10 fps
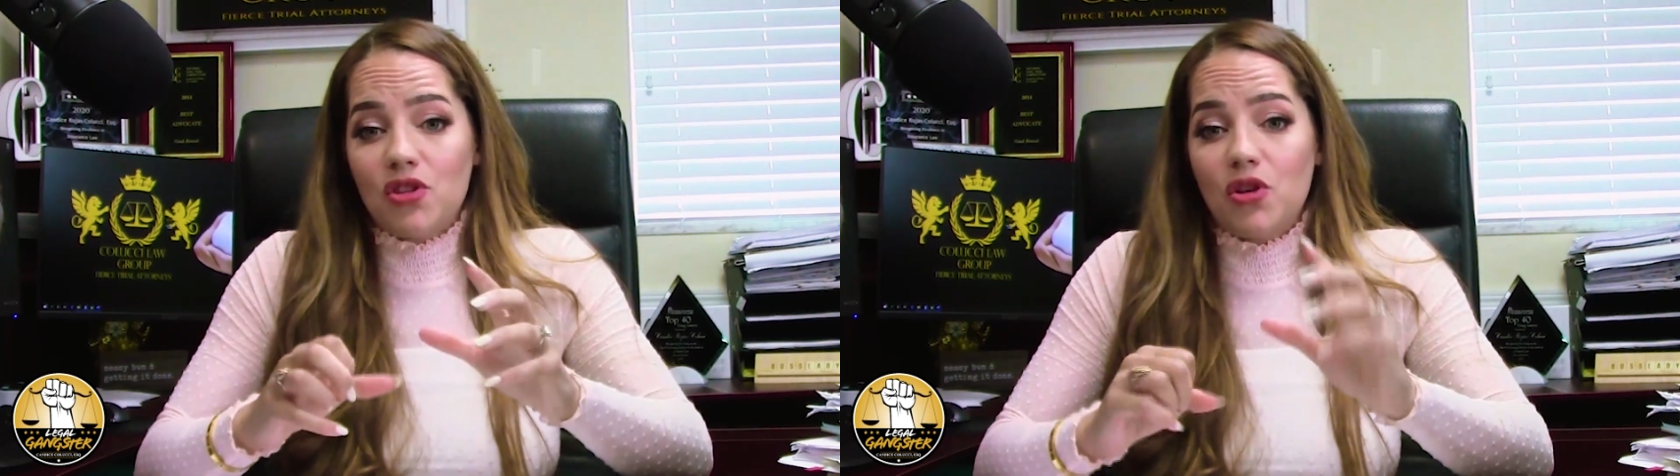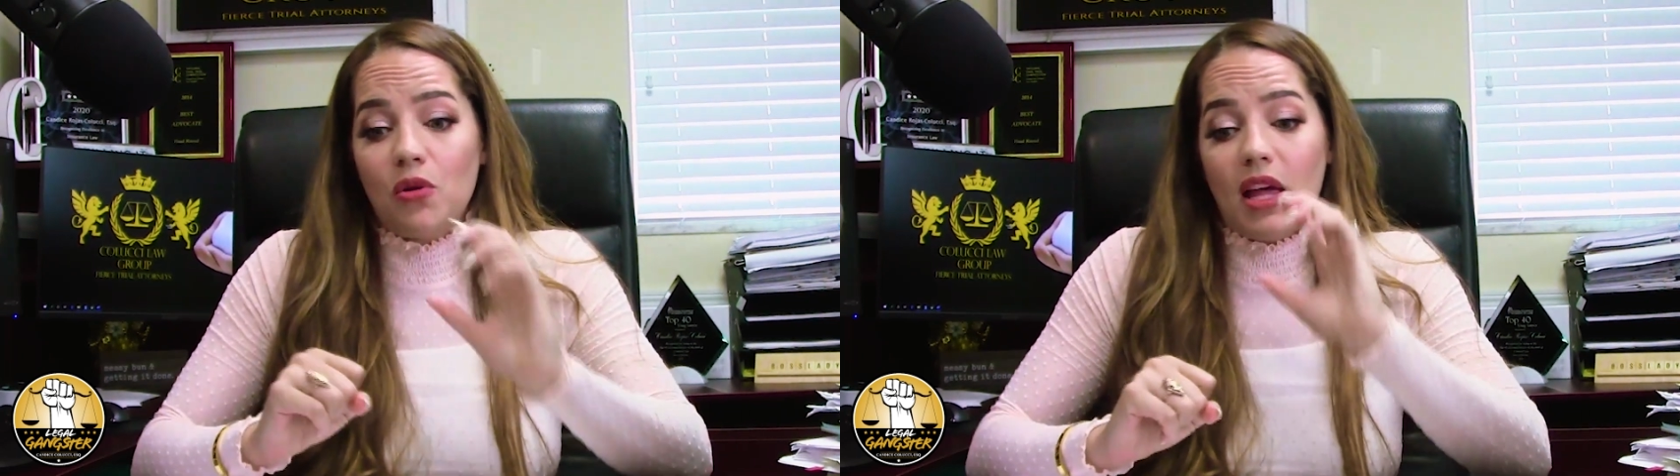
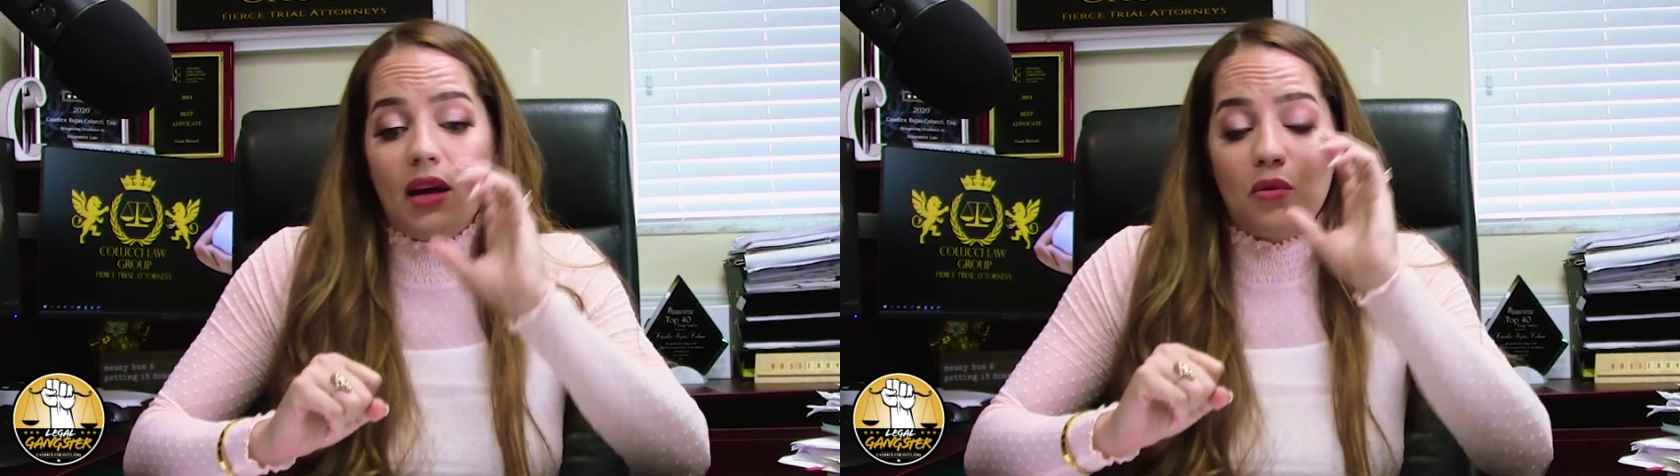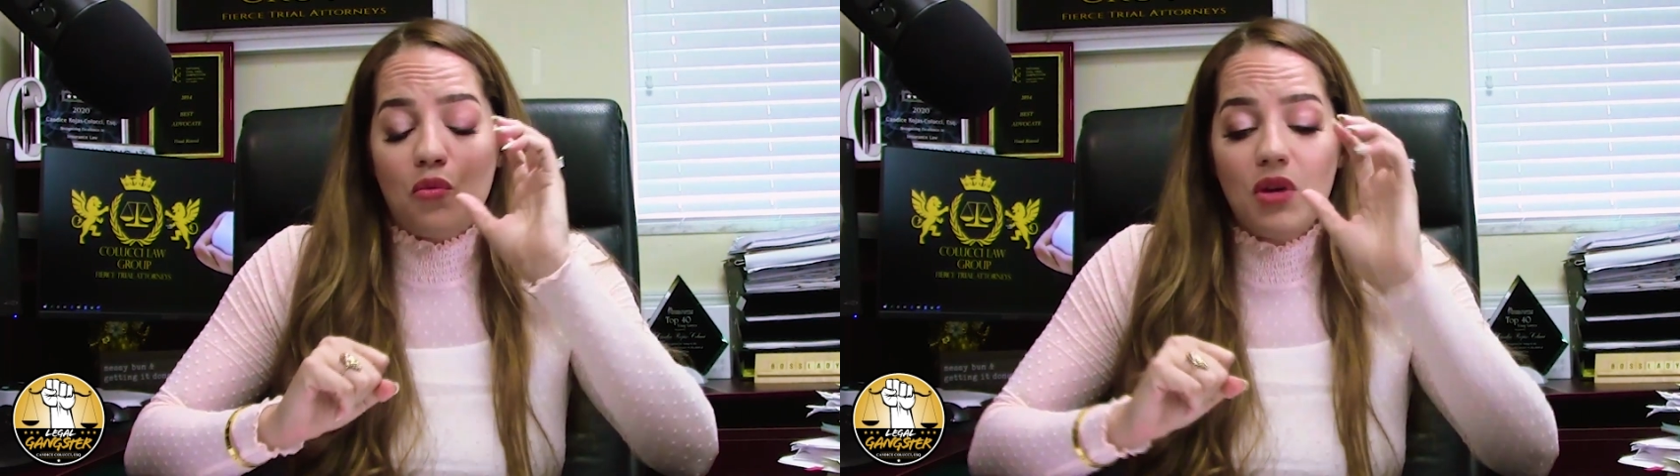So like
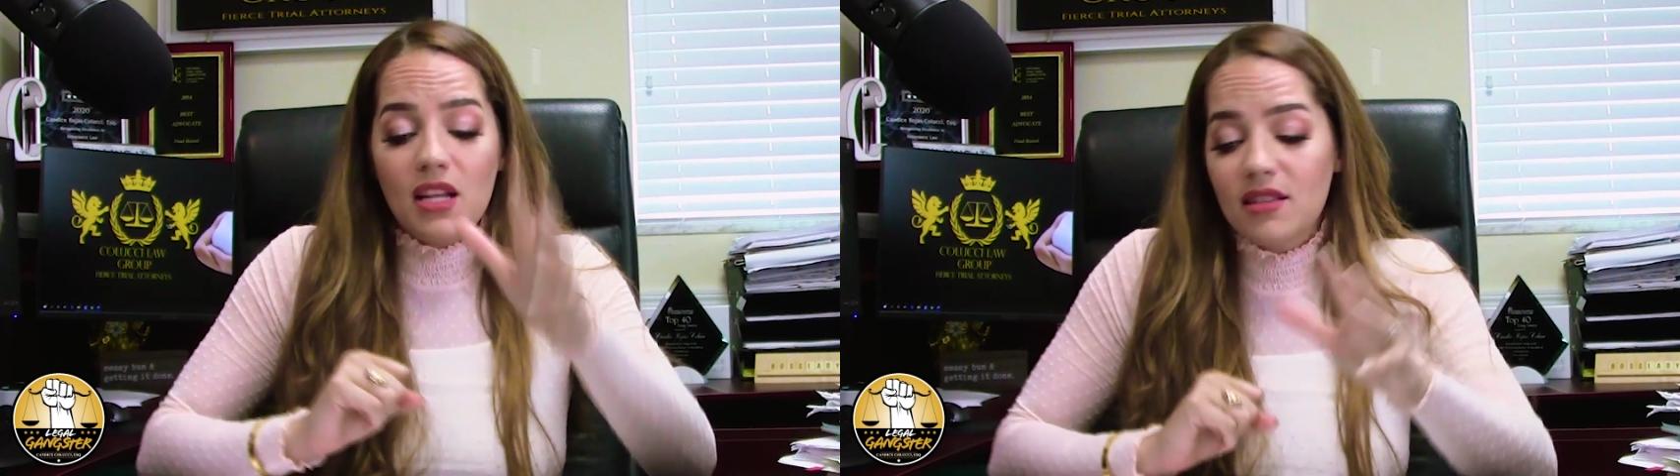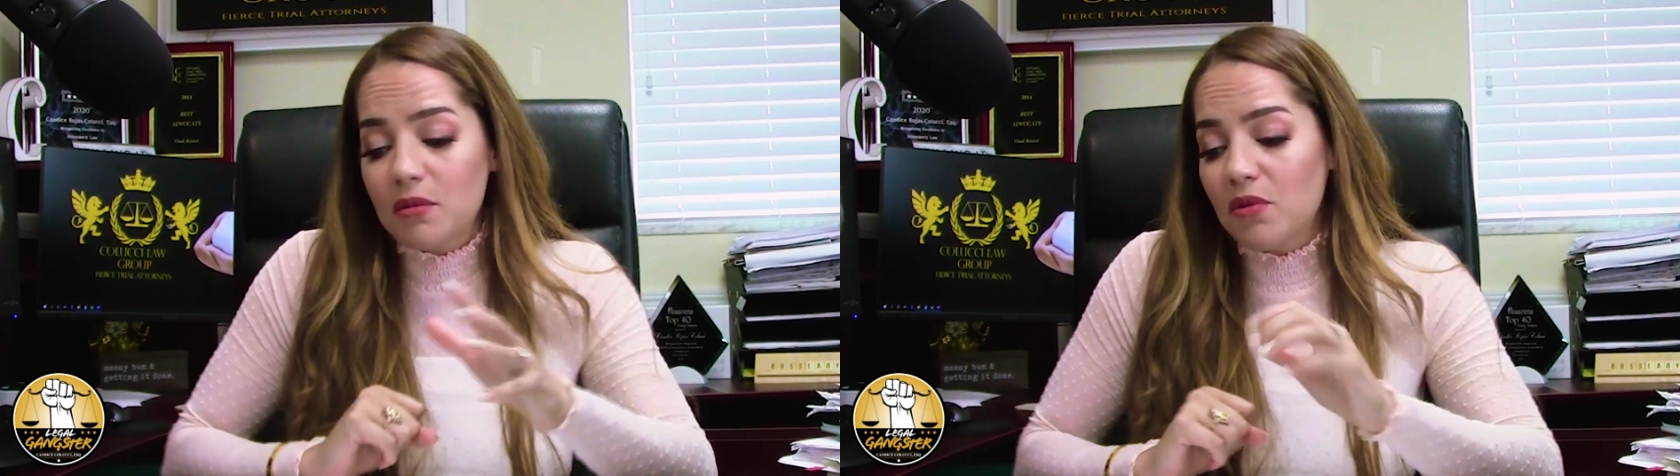
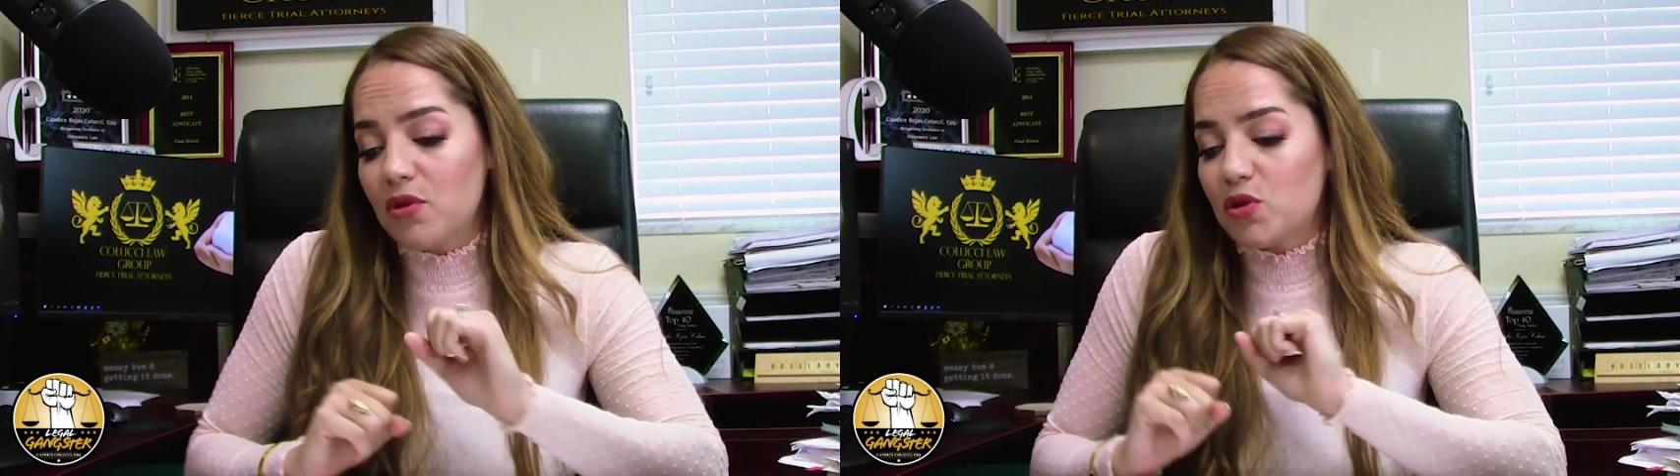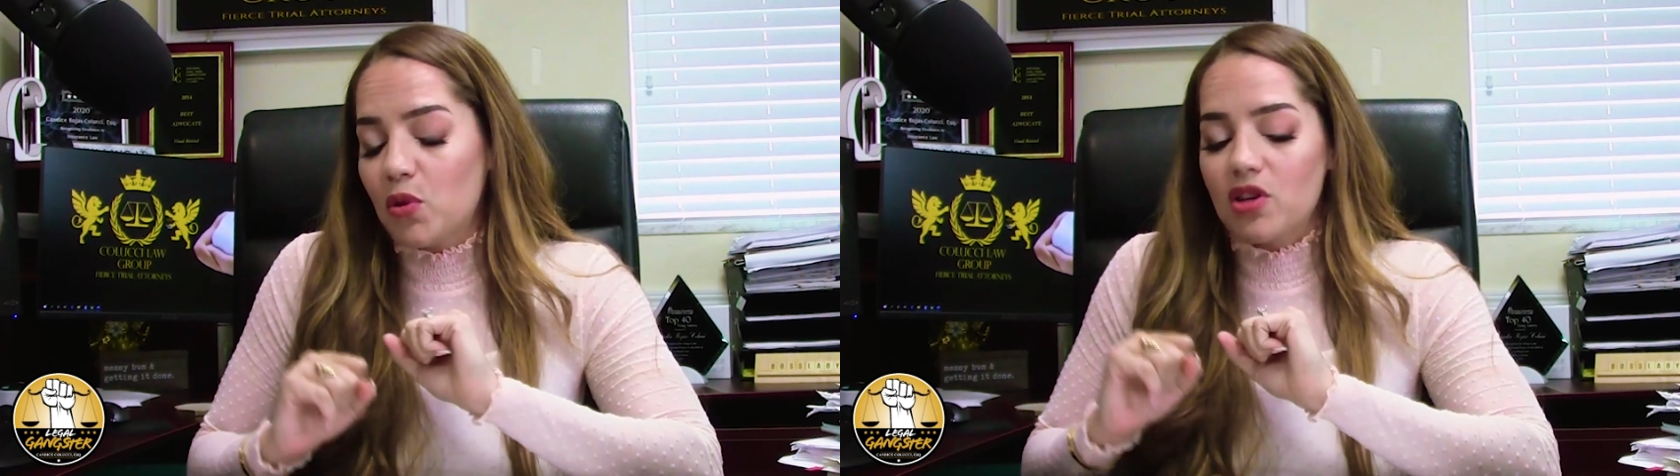reading some of
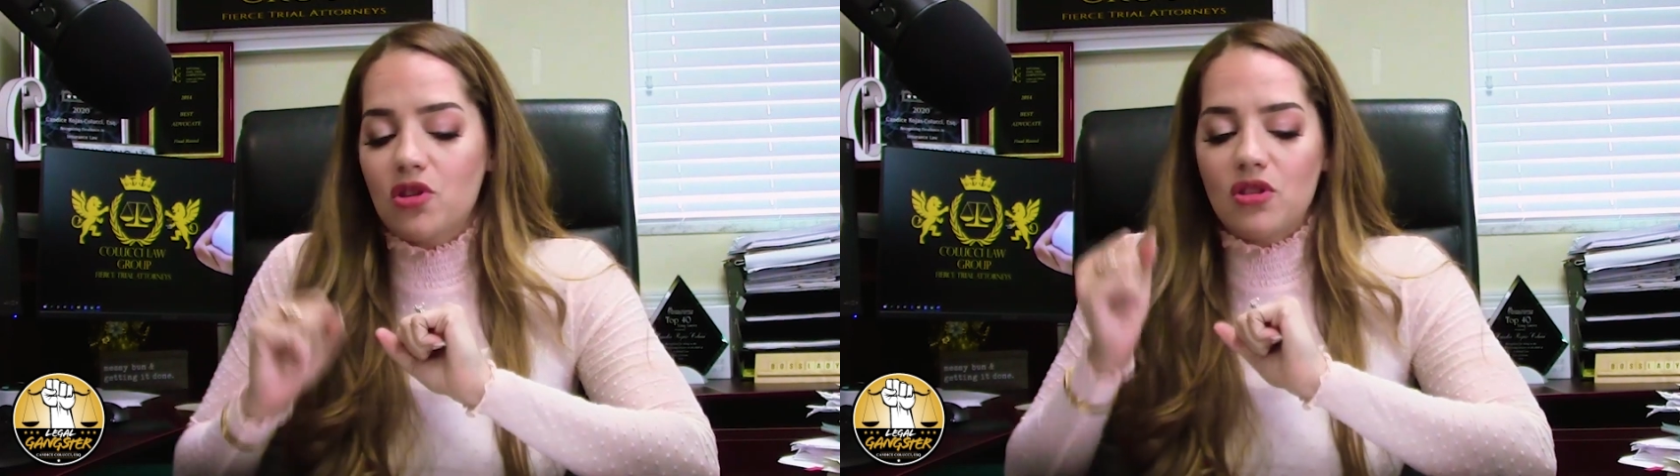those questions